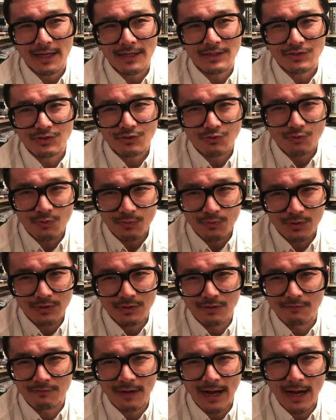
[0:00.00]
I just
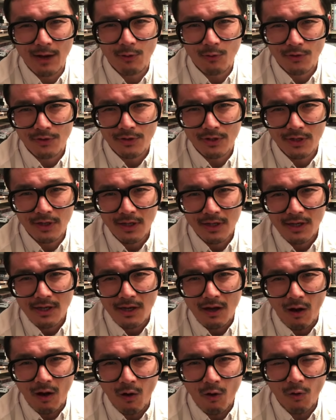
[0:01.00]
devoured
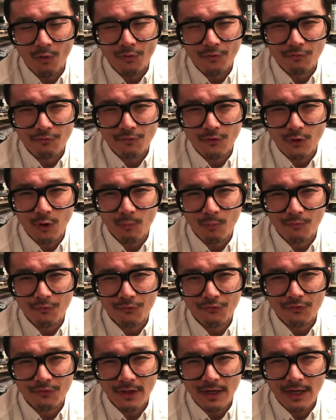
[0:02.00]
all the
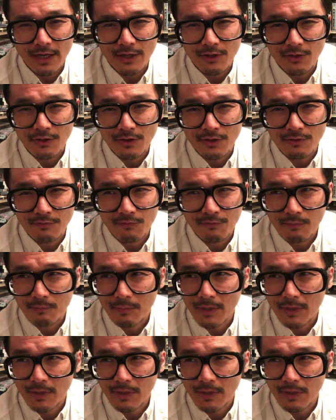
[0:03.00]
films that I could for,